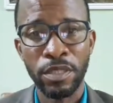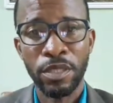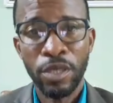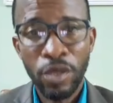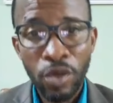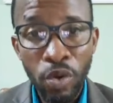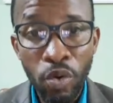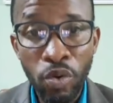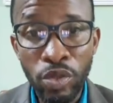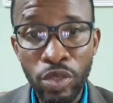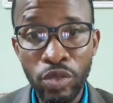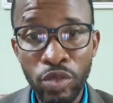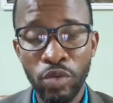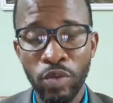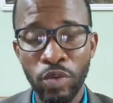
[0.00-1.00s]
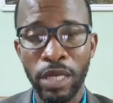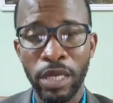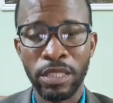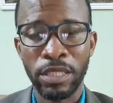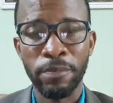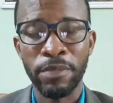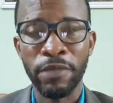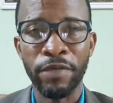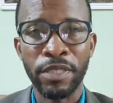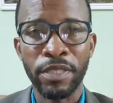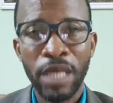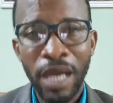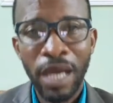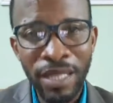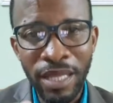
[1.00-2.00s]
or you don't want to accept defeat, and
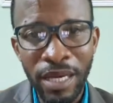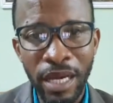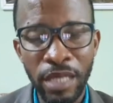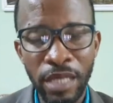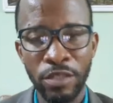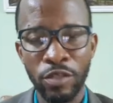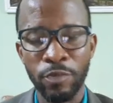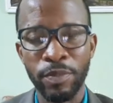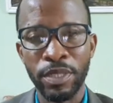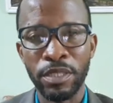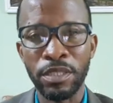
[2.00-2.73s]
that kind of stupidity.